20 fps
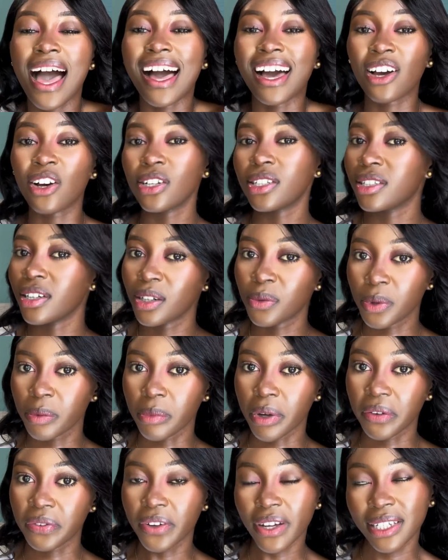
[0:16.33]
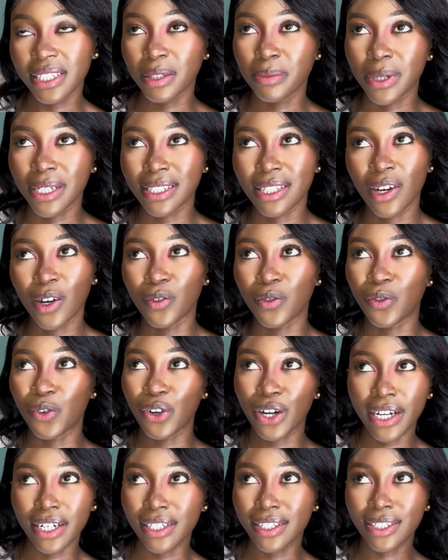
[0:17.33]
I got done with my first semester of
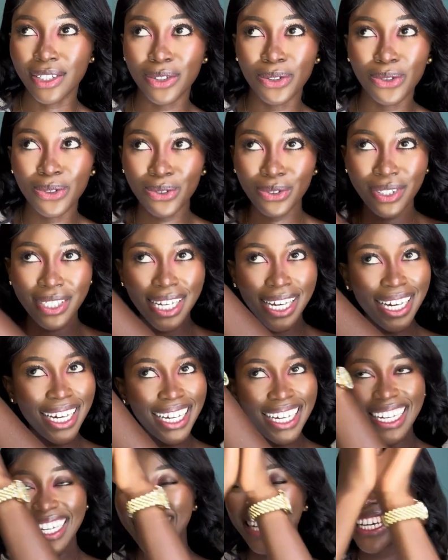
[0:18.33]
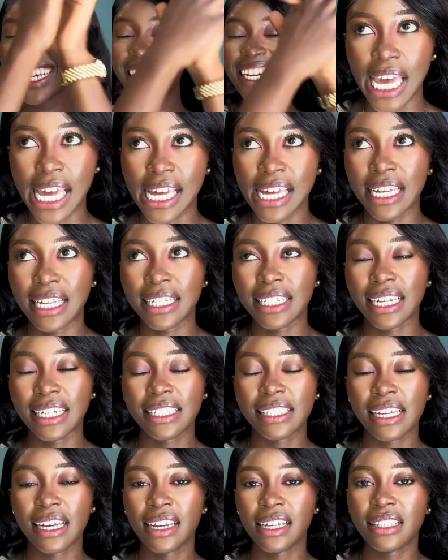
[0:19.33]
grad school and I
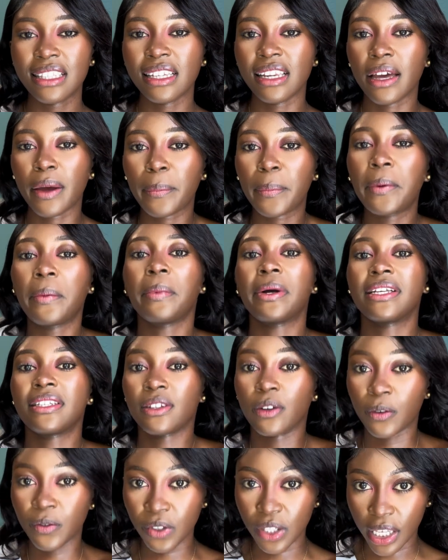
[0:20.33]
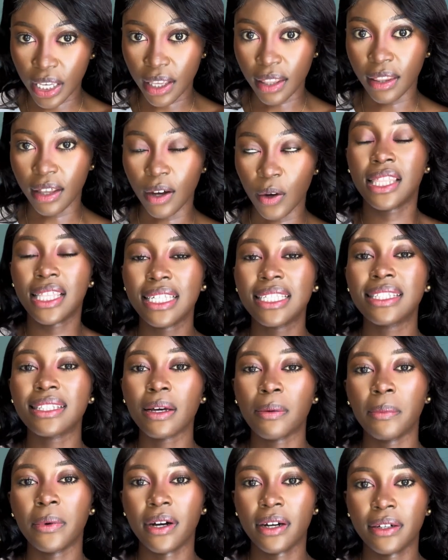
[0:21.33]
decided to like put myself together. This
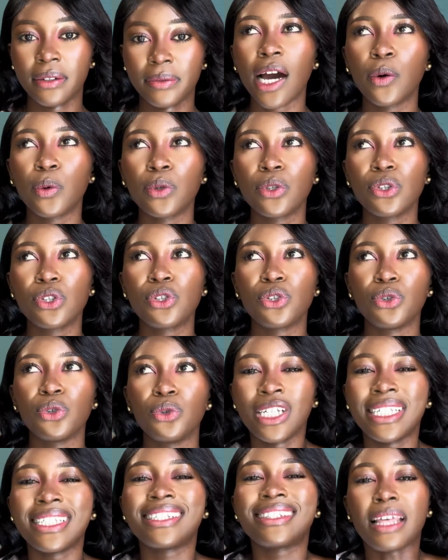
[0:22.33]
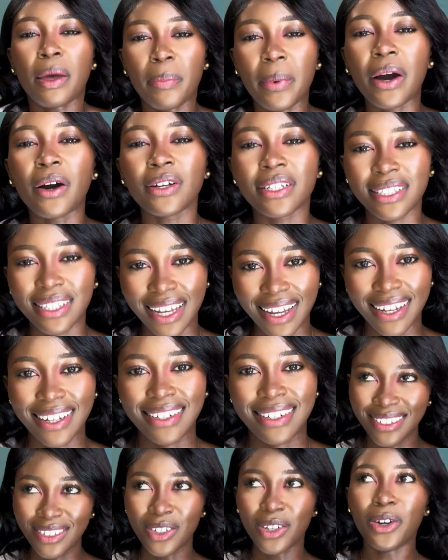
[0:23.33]
summer I want to step outside,
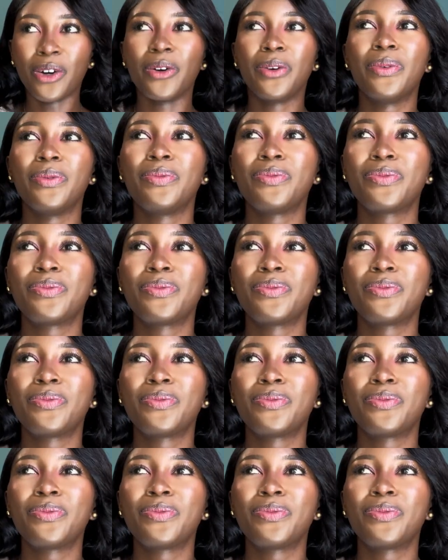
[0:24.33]
you know.